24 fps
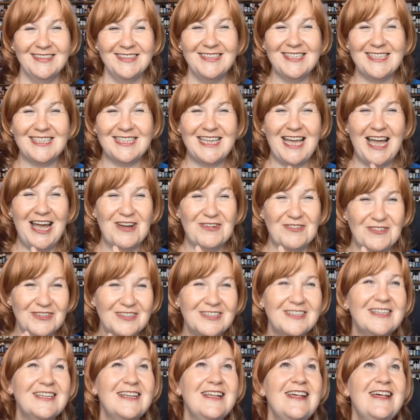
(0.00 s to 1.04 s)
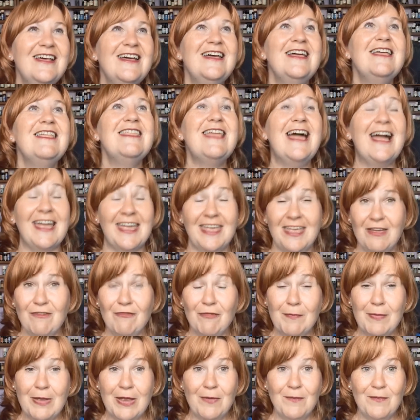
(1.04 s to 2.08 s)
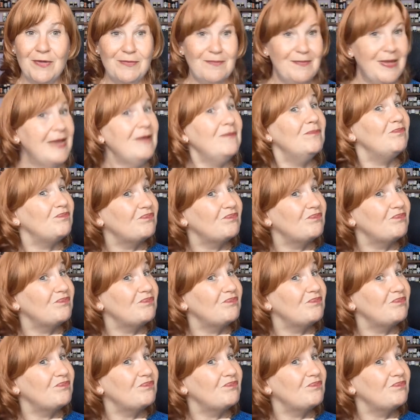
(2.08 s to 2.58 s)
So thank you for being with me,